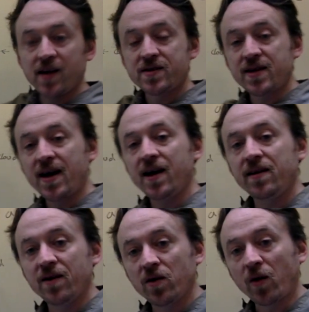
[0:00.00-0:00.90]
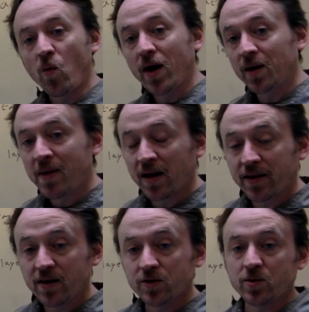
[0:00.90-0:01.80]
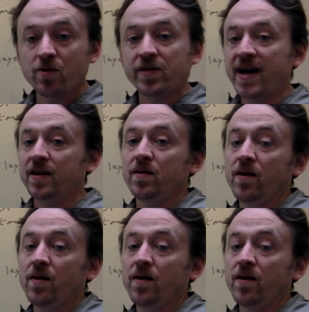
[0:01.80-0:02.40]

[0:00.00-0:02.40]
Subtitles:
I said, like water molecules will refract